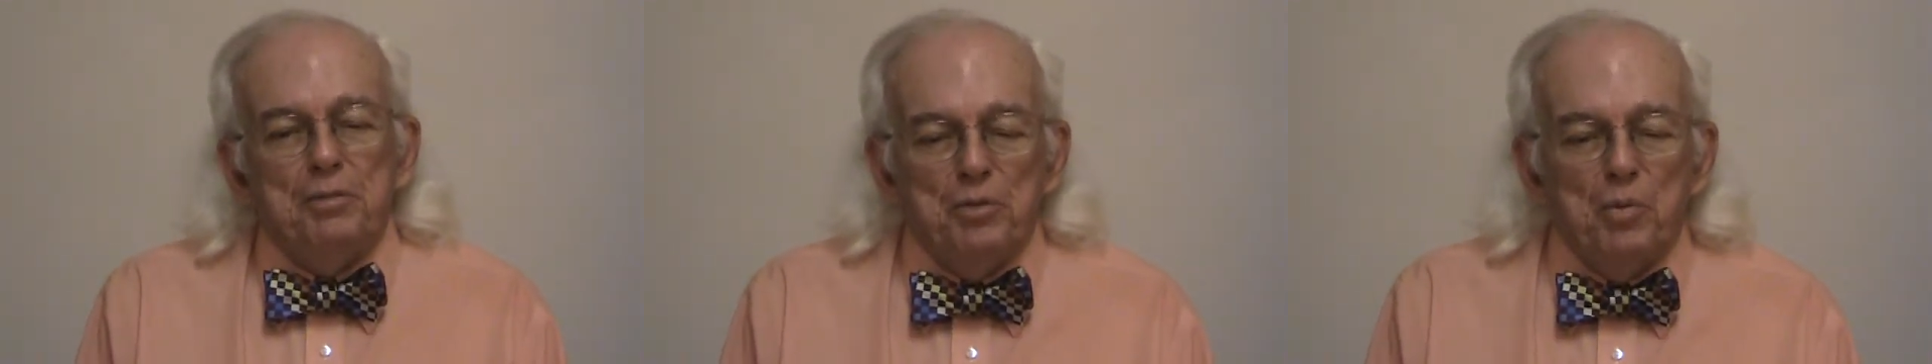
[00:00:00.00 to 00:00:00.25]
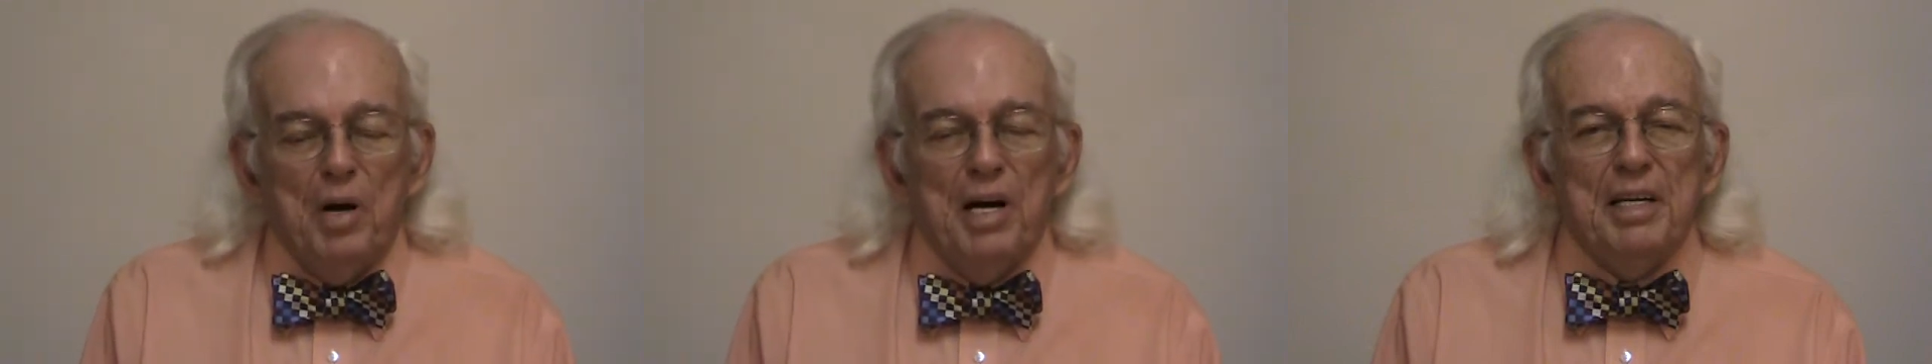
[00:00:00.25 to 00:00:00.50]
was
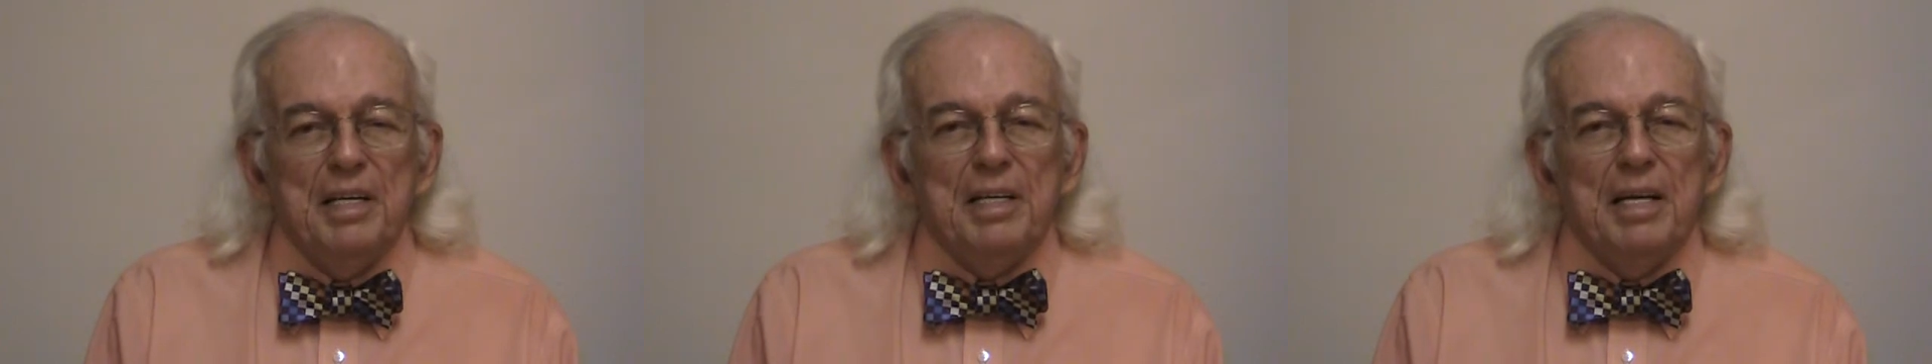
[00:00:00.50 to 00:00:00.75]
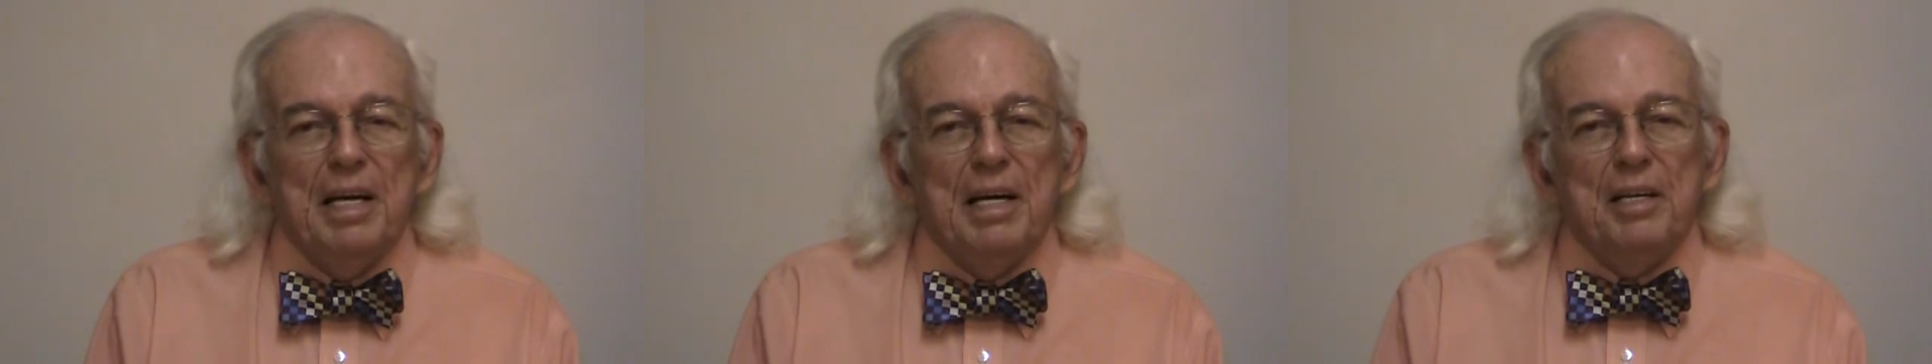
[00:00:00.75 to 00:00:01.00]
winding
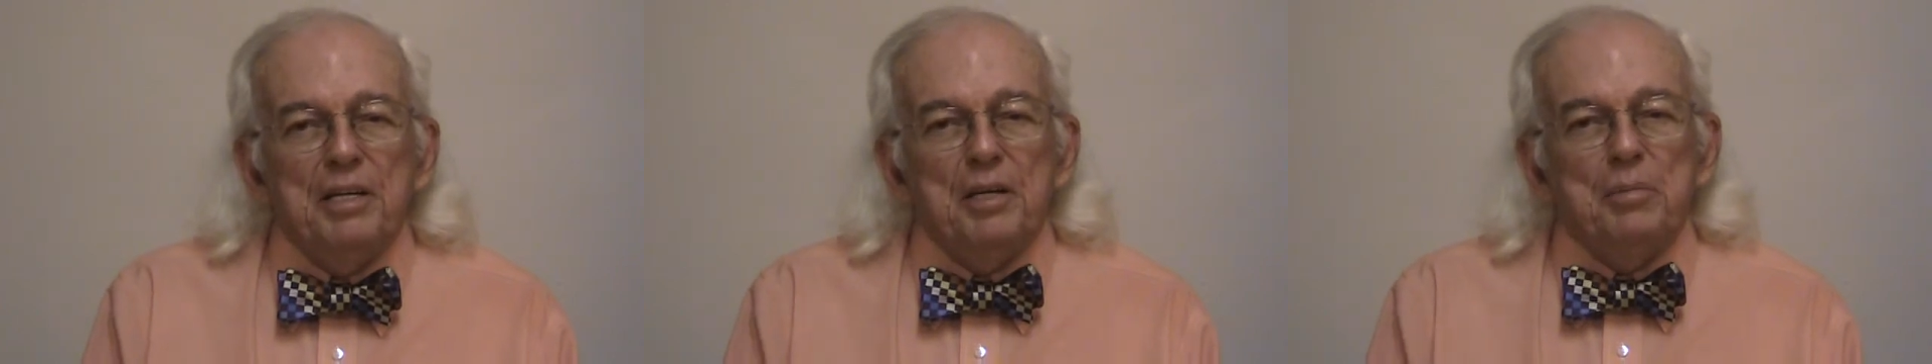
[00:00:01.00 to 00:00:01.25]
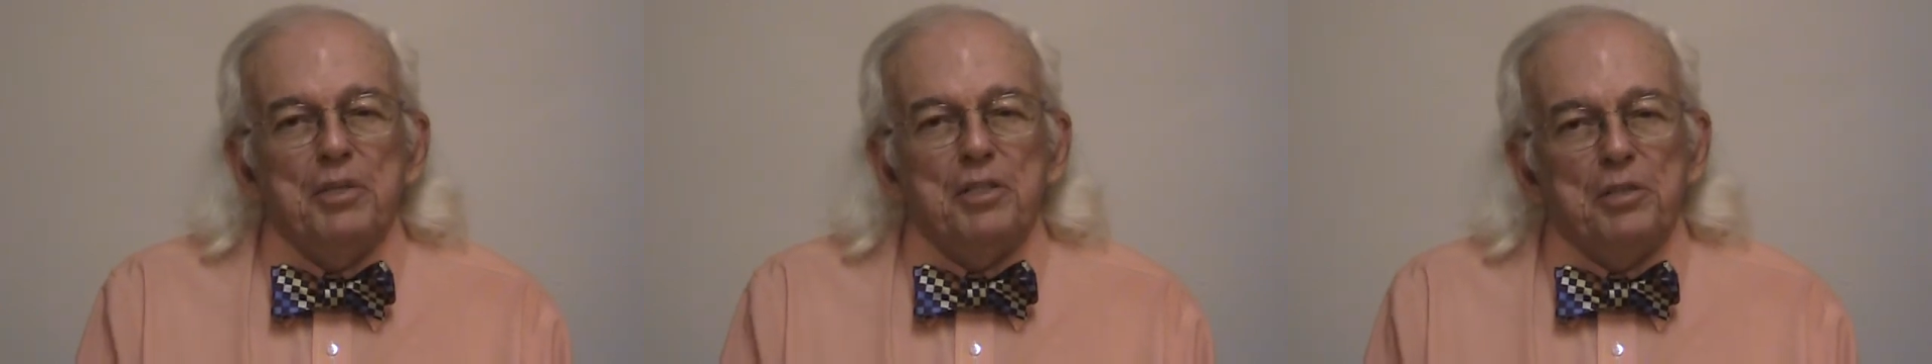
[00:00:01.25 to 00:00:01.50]
down and the
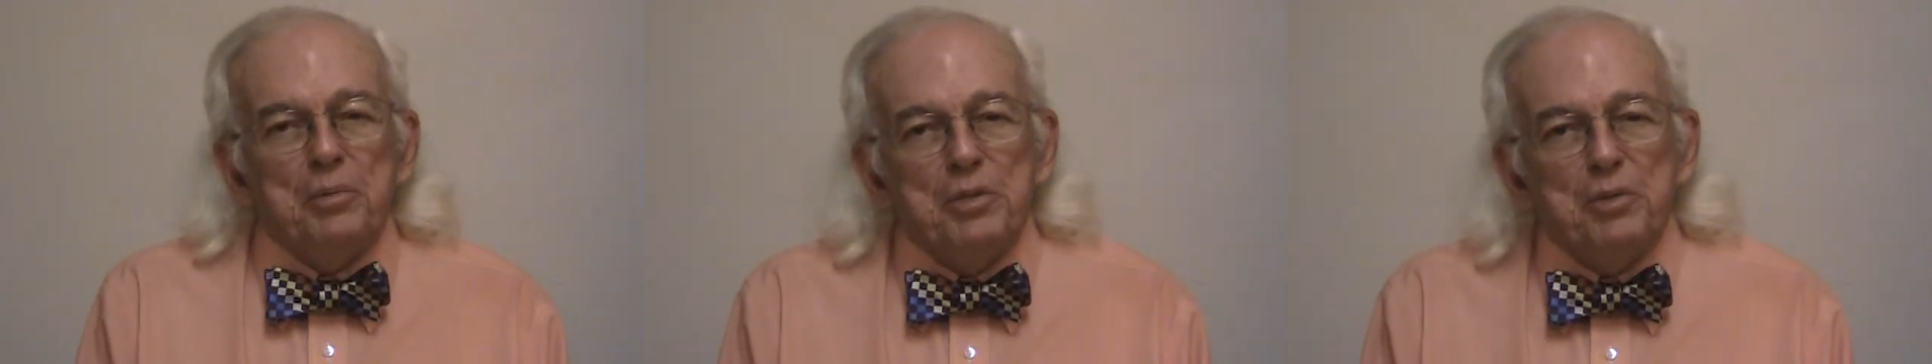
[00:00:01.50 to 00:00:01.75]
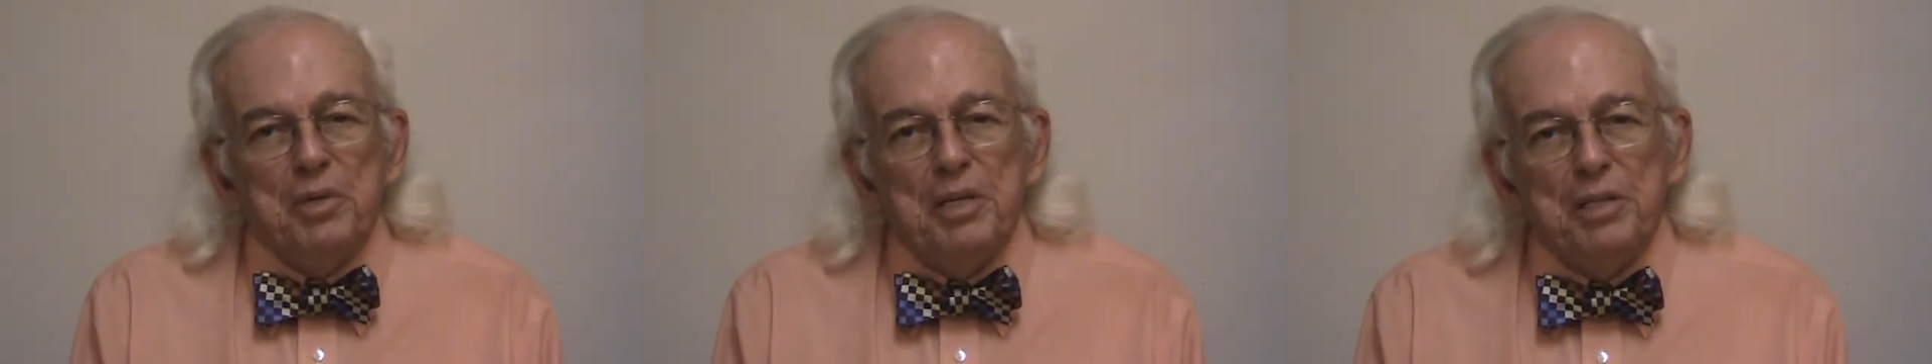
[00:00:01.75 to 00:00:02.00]
bishop was
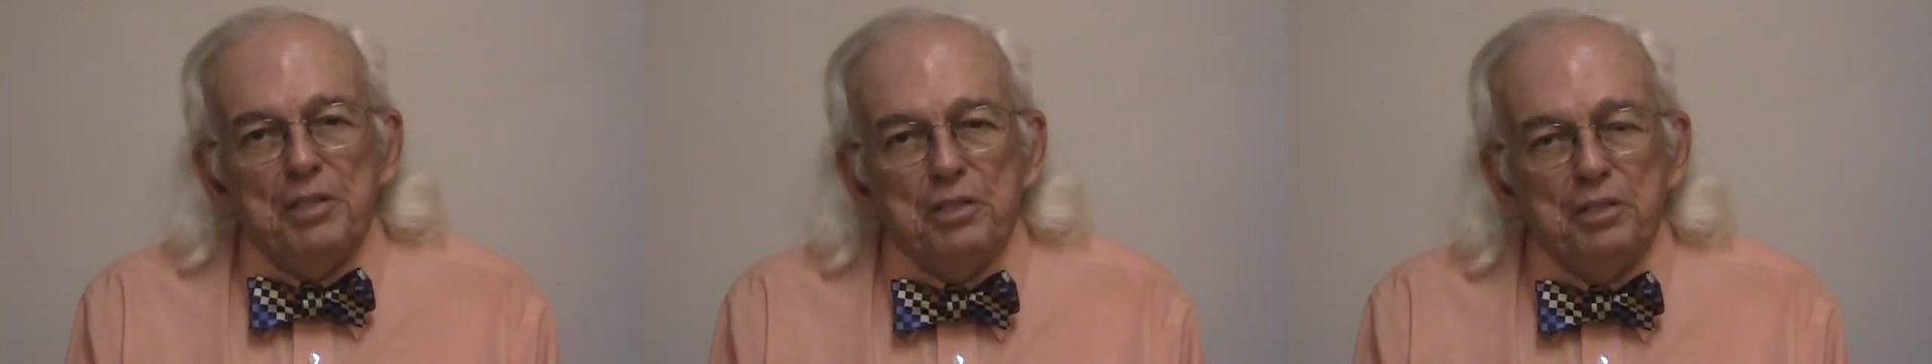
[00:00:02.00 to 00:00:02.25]
ready to